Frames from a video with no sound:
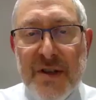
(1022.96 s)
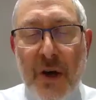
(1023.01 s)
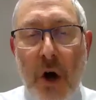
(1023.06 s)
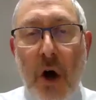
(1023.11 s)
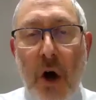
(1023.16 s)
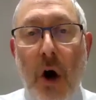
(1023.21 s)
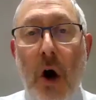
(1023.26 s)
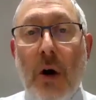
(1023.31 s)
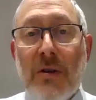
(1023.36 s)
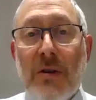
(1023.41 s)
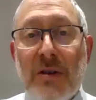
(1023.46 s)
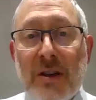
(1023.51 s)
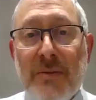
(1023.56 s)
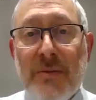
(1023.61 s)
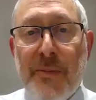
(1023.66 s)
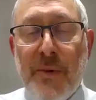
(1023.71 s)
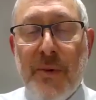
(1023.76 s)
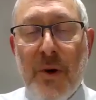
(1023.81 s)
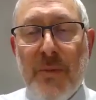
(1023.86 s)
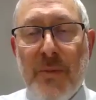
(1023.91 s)
the
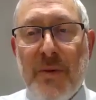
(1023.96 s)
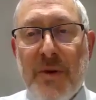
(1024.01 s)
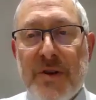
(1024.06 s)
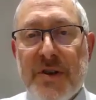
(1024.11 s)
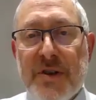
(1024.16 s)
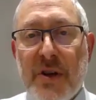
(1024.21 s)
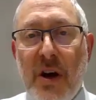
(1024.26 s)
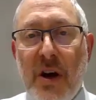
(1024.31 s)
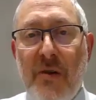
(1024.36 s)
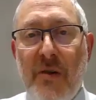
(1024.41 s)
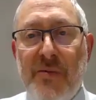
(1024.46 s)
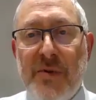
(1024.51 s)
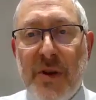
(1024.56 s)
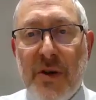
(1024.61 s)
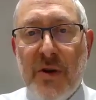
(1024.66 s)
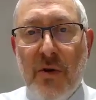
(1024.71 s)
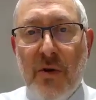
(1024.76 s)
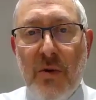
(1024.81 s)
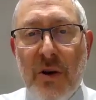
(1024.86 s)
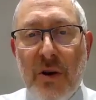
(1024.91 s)
ultimate purpose of the
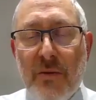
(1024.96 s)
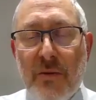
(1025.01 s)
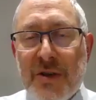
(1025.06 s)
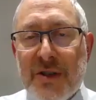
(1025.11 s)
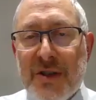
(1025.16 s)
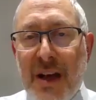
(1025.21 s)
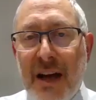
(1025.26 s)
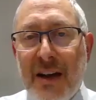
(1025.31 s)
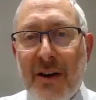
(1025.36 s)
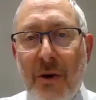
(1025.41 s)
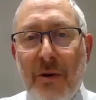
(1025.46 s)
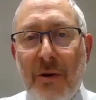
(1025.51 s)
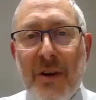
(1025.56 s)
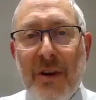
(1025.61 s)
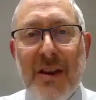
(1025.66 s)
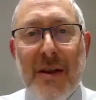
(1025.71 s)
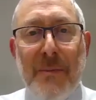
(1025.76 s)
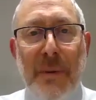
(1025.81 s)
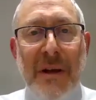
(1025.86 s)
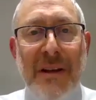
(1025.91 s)
Geula was not only
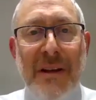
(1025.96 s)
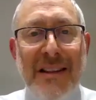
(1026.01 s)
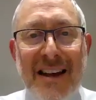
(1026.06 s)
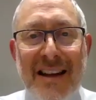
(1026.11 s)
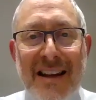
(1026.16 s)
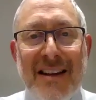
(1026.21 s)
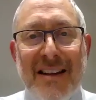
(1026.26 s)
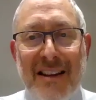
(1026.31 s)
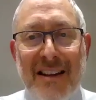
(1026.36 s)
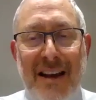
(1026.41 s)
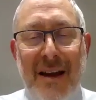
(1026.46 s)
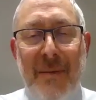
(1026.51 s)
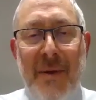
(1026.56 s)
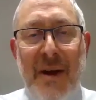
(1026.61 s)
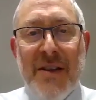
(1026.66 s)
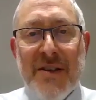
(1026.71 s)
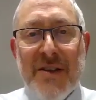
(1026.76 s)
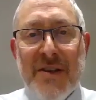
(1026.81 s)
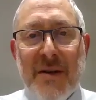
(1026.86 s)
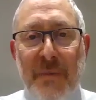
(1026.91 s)
the political
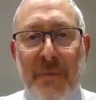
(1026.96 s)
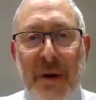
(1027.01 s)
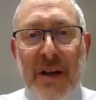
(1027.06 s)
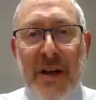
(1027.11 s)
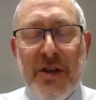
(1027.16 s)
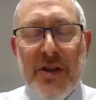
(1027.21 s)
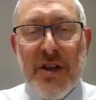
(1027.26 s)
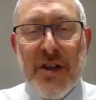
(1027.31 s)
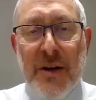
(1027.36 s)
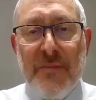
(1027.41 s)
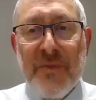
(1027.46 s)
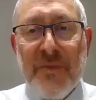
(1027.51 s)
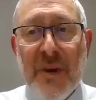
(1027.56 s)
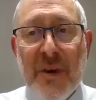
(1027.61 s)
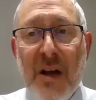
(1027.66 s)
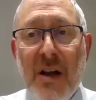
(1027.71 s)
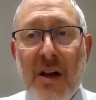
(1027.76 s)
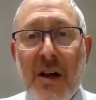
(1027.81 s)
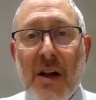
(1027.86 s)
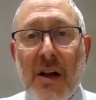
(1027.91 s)
emancipation,
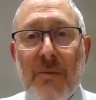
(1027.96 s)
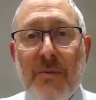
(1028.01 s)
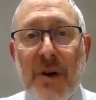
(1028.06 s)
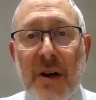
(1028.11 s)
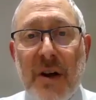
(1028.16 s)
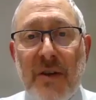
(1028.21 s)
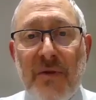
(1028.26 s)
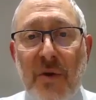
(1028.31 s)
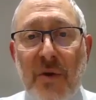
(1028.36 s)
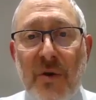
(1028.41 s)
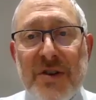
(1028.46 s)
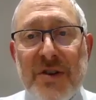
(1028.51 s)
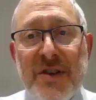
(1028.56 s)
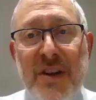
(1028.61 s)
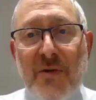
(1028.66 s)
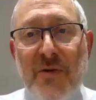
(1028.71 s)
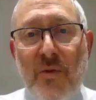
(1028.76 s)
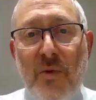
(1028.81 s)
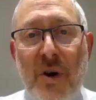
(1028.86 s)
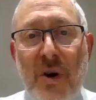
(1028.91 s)
but of course
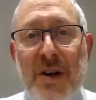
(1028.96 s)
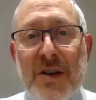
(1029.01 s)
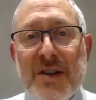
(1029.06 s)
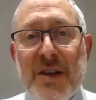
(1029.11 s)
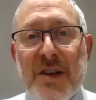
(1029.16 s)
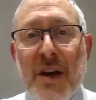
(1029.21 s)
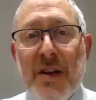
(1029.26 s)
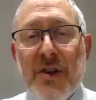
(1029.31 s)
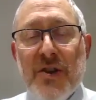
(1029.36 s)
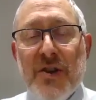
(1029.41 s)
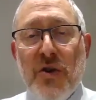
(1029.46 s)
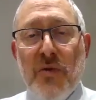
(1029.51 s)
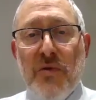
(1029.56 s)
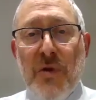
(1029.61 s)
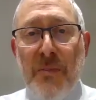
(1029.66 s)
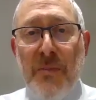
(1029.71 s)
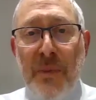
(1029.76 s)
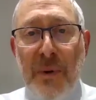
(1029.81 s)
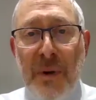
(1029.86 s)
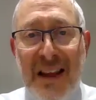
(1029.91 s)
it was to
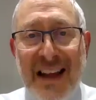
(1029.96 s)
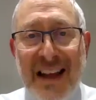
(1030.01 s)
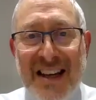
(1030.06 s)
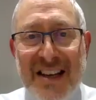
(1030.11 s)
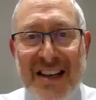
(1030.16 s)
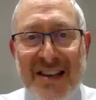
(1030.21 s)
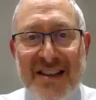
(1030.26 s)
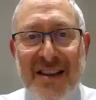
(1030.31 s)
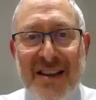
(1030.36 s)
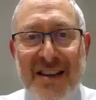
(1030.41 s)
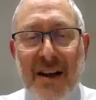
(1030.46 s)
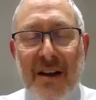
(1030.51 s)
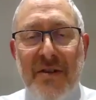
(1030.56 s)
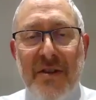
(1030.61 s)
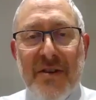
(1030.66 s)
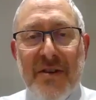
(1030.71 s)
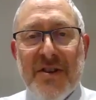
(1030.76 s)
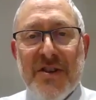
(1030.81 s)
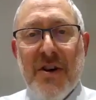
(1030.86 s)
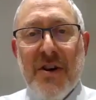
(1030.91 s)
replace
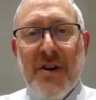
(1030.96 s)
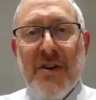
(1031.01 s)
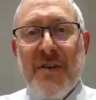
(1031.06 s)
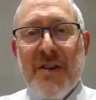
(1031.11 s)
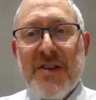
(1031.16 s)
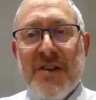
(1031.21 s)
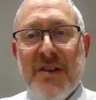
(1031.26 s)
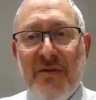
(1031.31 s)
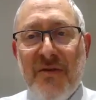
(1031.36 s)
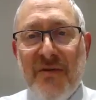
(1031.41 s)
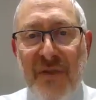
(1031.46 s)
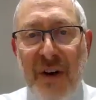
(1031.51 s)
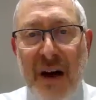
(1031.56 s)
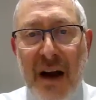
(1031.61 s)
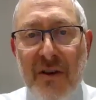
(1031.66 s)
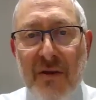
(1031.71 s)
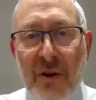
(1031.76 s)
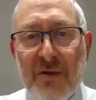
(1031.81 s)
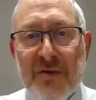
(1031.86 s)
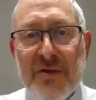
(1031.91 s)
the service of
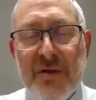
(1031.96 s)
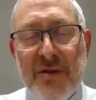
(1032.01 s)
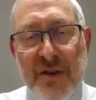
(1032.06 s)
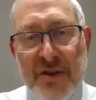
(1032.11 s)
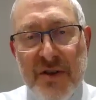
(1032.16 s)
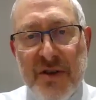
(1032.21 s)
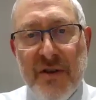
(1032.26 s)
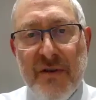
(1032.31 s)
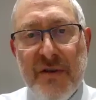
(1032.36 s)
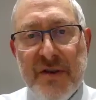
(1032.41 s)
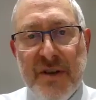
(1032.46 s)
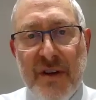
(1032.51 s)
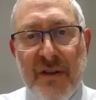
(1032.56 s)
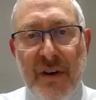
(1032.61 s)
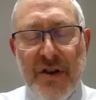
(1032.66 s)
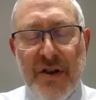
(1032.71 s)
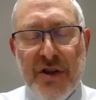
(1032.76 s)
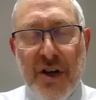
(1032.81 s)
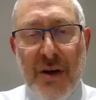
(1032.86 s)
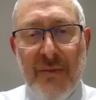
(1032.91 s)
Pharaoh to the service of
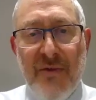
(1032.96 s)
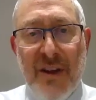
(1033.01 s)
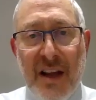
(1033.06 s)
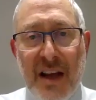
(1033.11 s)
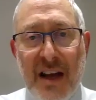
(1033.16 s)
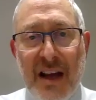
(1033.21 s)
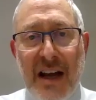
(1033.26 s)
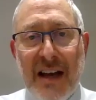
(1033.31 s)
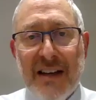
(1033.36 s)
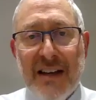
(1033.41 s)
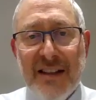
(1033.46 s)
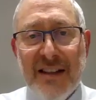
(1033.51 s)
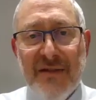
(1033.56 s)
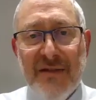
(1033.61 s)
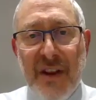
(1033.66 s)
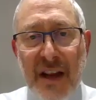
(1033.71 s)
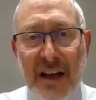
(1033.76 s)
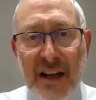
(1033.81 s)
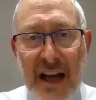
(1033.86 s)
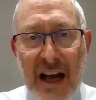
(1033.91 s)
Hashem.
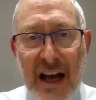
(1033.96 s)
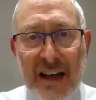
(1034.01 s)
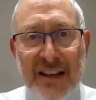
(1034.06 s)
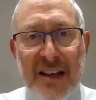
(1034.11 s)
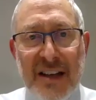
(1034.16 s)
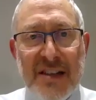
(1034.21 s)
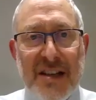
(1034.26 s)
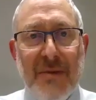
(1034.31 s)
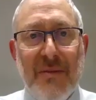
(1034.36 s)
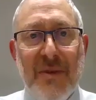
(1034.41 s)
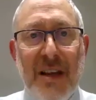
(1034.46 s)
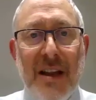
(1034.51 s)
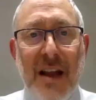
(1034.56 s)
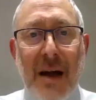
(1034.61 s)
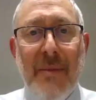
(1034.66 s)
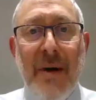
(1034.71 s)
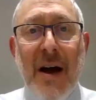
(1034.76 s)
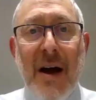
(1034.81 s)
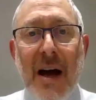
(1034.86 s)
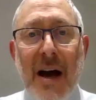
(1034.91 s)

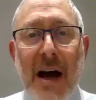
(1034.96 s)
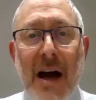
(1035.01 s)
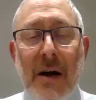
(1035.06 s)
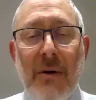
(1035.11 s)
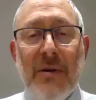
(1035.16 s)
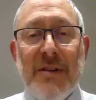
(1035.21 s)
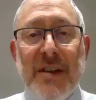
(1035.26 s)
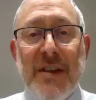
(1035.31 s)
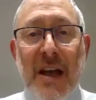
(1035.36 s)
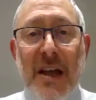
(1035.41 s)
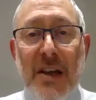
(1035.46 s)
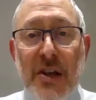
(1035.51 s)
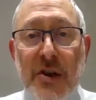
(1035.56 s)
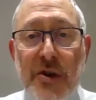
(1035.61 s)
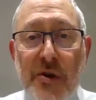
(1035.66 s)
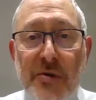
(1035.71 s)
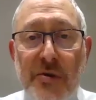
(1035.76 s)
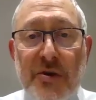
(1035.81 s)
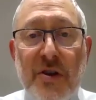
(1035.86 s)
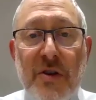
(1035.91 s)
"V'lakachti I will take
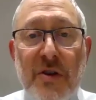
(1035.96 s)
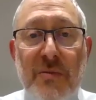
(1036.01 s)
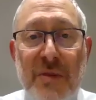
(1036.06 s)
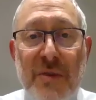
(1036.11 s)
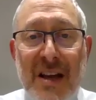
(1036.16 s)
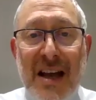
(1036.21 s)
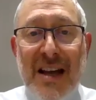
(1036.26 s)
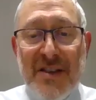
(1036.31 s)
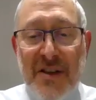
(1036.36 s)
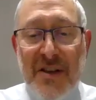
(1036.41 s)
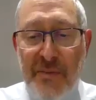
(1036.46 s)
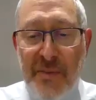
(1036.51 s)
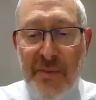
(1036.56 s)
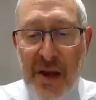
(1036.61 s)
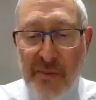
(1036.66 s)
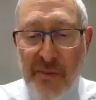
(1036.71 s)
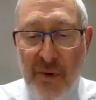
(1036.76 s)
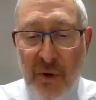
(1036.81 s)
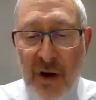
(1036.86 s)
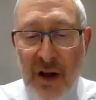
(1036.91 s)
you to me as a
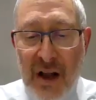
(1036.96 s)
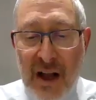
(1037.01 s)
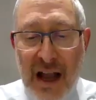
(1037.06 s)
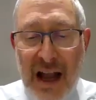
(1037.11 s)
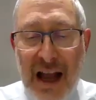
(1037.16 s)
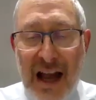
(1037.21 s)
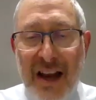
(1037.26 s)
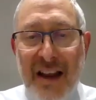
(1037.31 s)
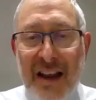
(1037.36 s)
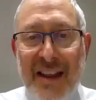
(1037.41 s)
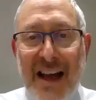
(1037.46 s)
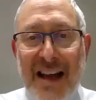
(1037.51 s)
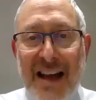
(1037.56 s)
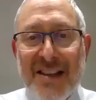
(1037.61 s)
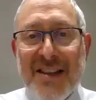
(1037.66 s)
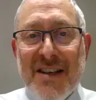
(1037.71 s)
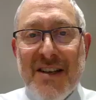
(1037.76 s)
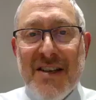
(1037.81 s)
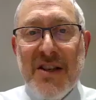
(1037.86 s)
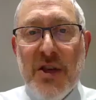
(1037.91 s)
people." And in
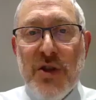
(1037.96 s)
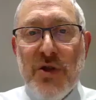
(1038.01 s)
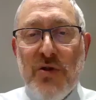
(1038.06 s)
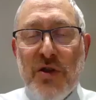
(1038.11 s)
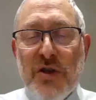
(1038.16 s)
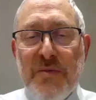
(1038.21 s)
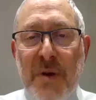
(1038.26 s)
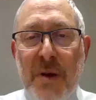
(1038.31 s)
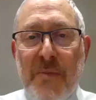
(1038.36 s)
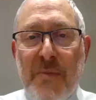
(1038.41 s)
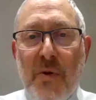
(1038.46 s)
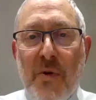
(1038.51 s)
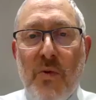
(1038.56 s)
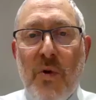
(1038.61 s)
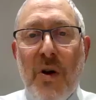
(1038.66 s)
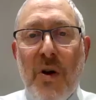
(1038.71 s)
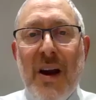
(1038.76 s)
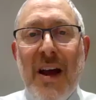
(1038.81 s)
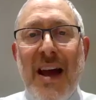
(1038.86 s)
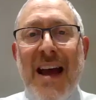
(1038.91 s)
that sense, the Jewish people
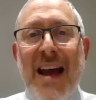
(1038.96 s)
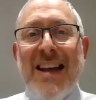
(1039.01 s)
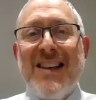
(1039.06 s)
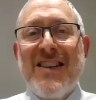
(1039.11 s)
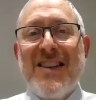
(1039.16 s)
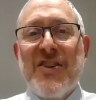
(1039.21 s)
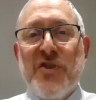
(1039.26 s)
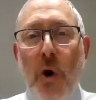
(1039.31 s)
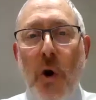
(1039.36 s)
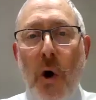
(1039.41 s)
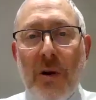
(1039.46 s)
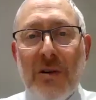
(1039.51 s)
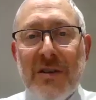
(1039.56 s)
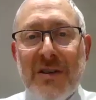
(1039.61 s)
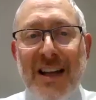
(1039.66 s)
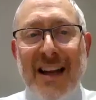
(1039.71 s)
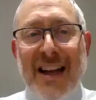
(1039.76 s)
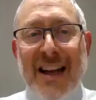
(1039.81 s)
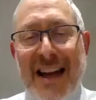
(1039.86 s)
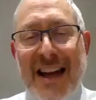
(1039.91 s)
were
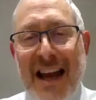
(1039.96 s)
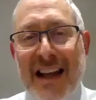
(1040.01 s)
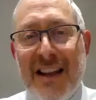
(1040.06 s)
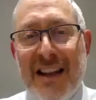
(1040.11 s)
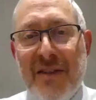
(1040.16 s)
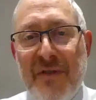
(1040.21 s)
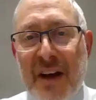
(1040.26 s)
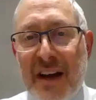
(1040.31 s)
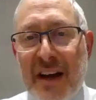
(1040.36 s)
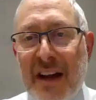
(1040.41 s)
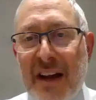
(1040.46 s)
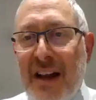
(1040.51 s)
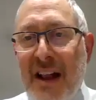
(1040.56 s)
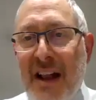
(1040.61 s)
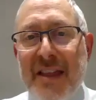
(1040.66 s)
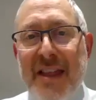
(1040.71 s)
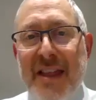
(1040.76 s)
exalted and elevated.